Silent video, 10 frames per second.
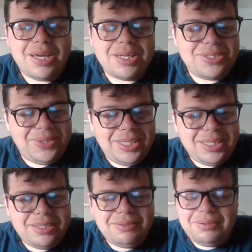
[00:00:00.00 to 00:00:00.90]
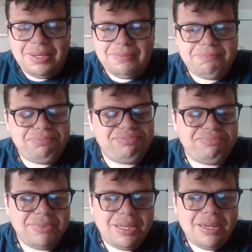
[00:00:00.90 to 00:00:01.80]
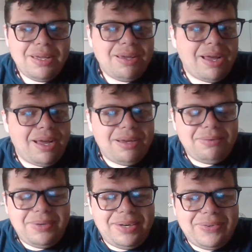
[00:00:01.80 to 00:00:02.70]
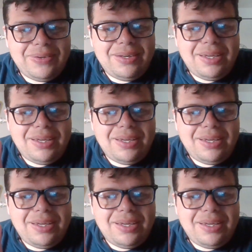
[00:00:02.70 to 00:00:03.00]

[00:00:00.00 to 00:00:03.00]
Hasuni no whatever.